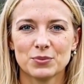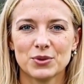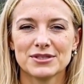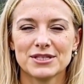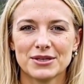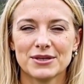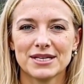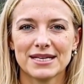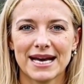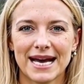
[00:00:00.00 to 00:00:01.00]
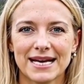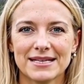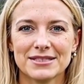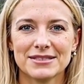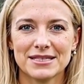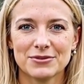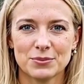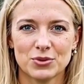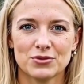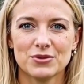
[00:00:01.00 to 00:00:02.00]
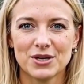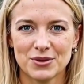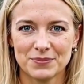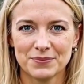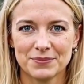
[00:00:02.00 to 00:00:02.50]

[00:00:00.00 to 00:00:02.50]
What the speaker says: Once done, click Add to save the profile.